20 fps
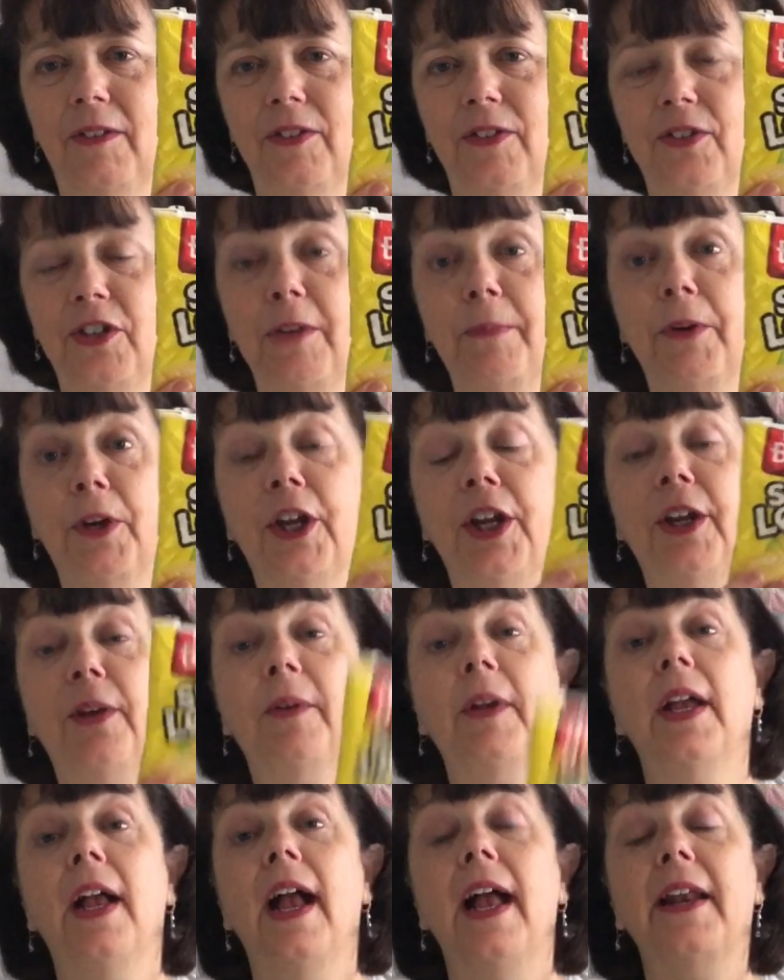super cute.
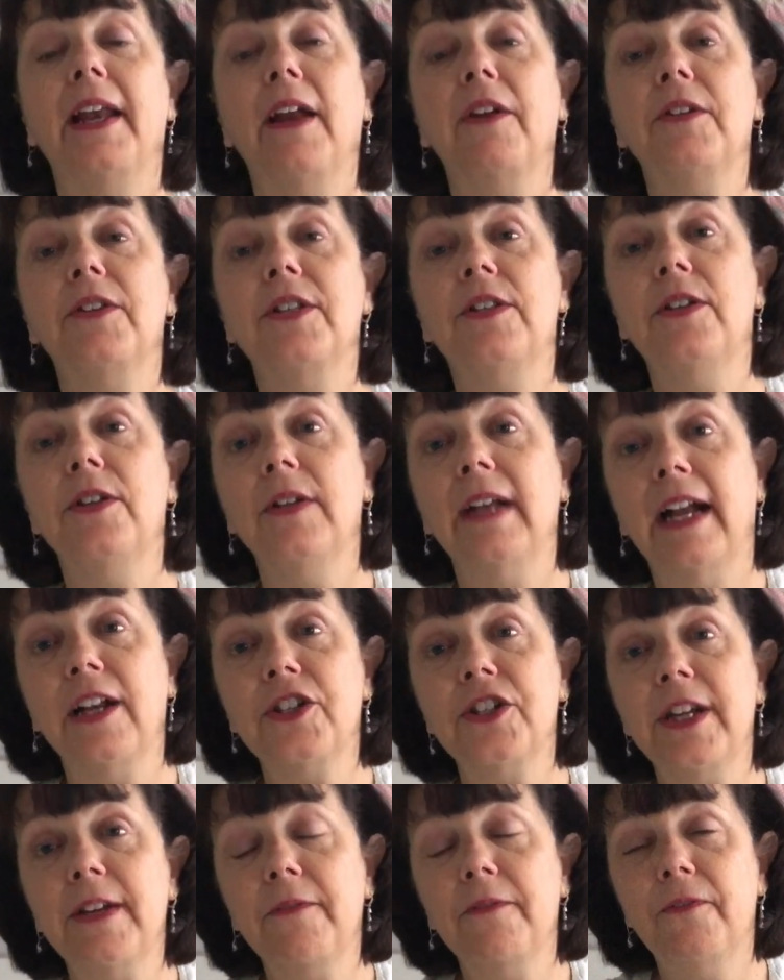Now, to
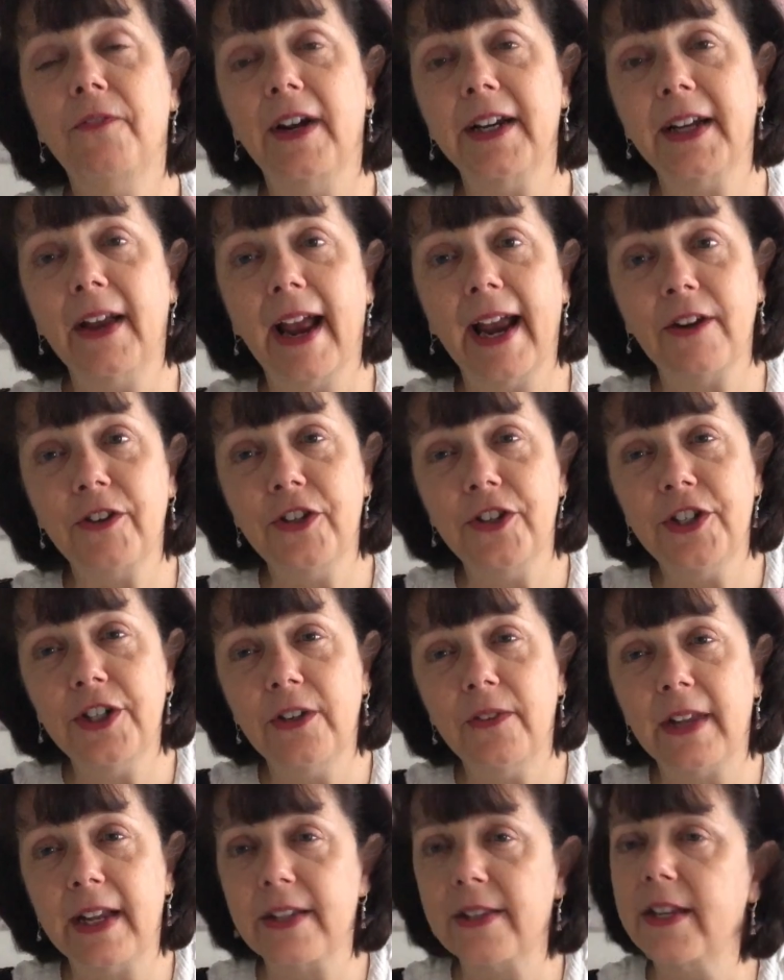actually find out how to do
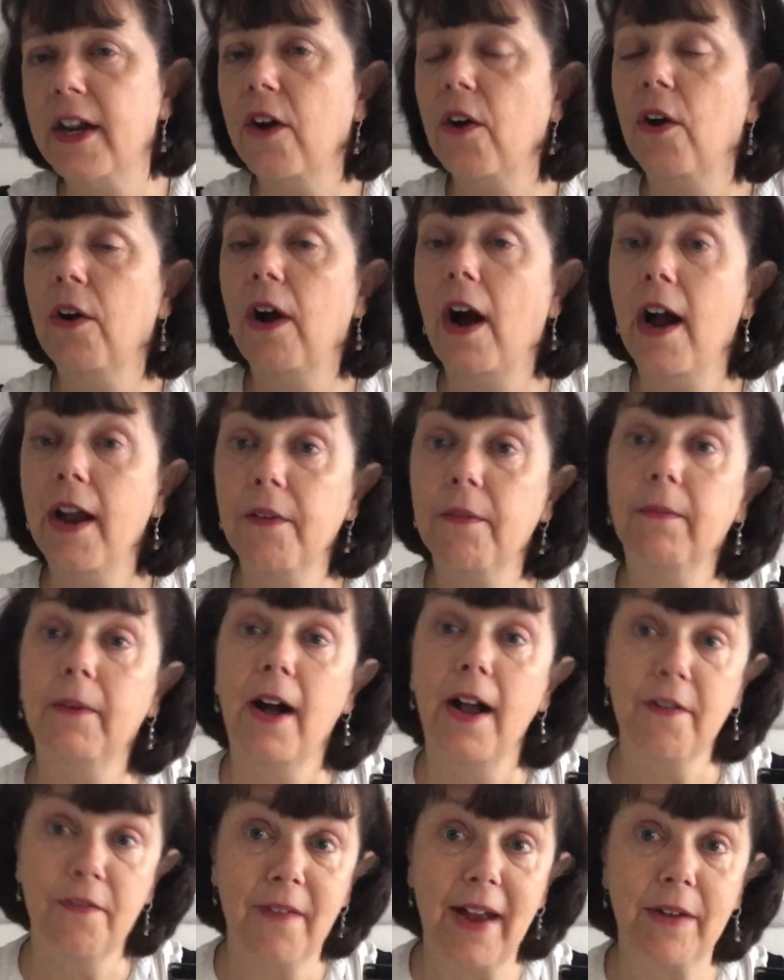this,
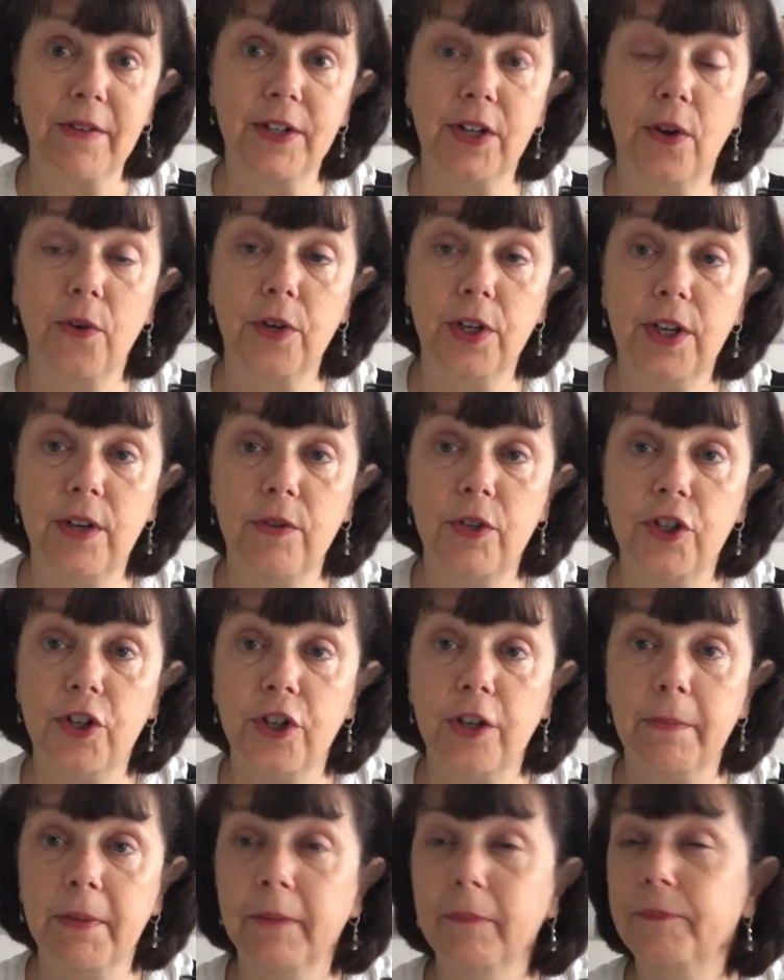I found it on
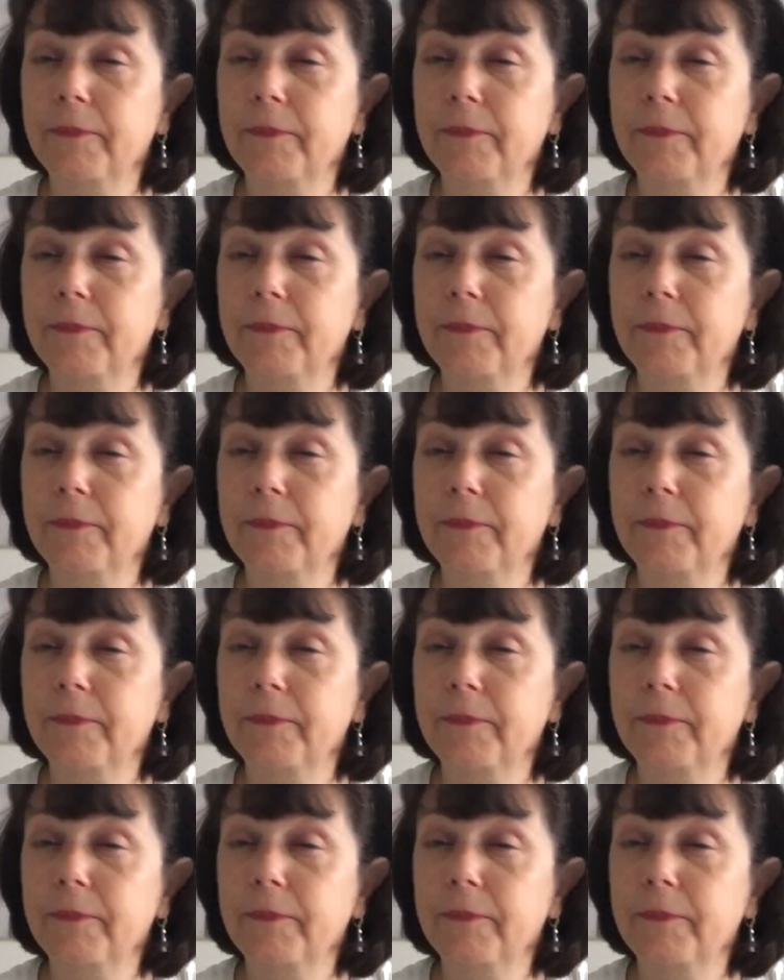YouTube.